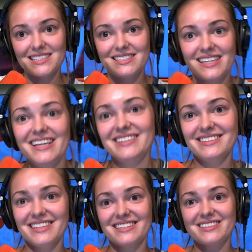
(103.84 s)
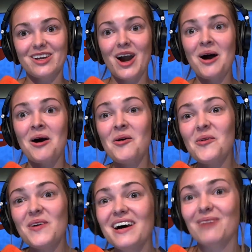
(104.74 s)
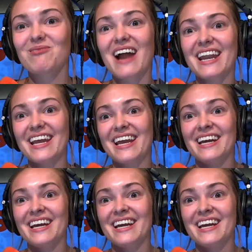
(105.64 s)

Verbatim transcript: seat. Let's go. I'm ready.